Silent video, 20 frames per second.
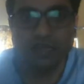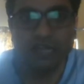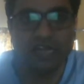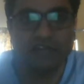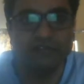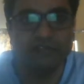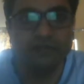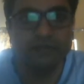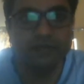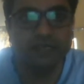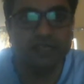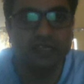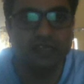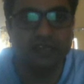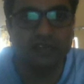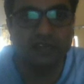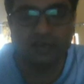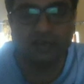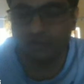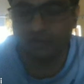Let me
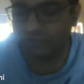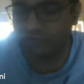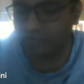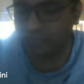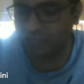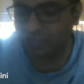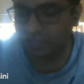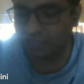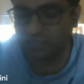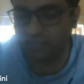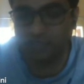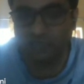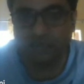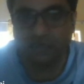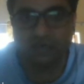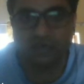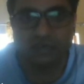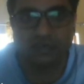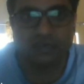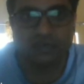begin with the
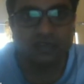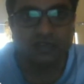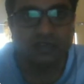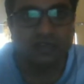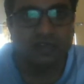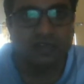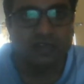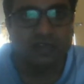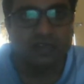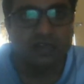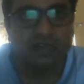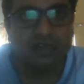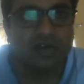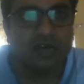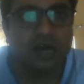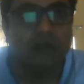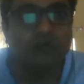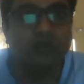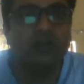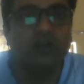
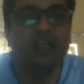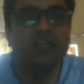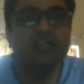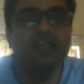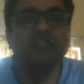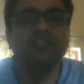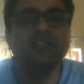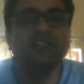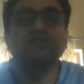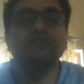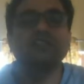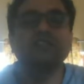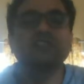outlines of